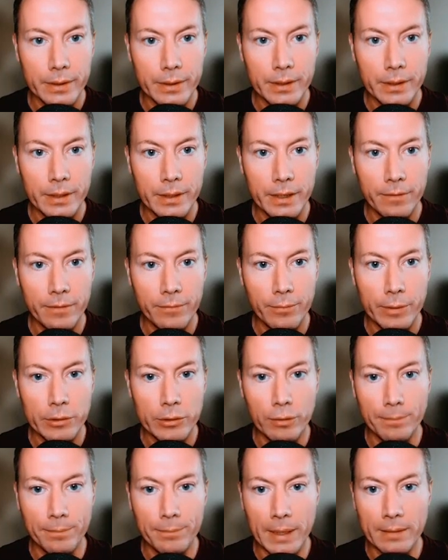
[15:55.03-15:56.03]
Yeah, if we
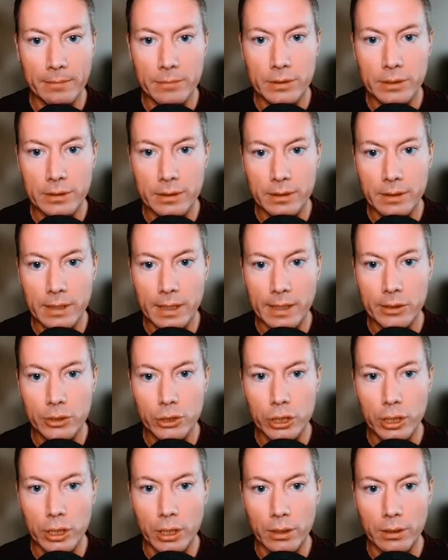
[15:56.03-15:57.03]
drop down to the day
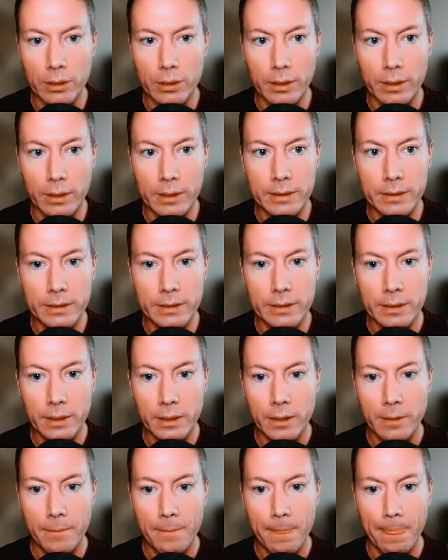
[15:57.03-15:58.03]
chart, guys,
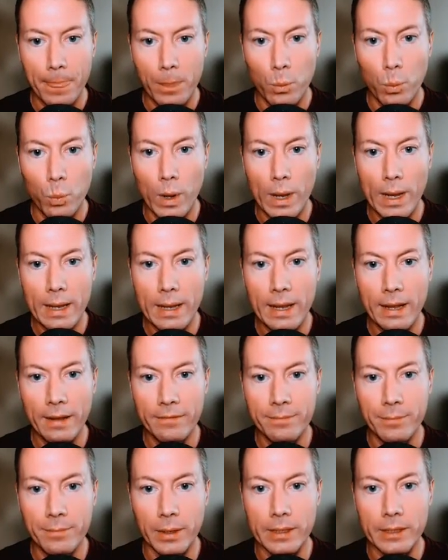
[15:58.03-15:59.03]
where
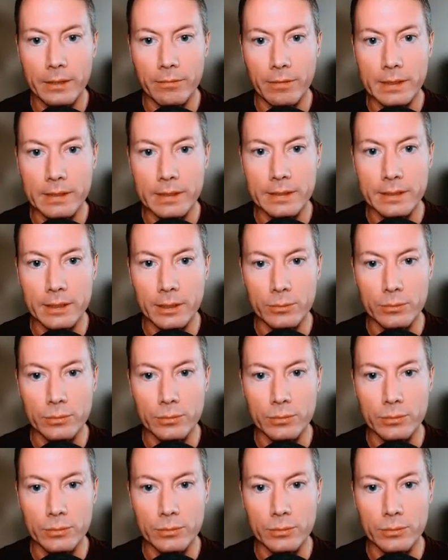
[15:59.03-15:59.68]
have my grey zones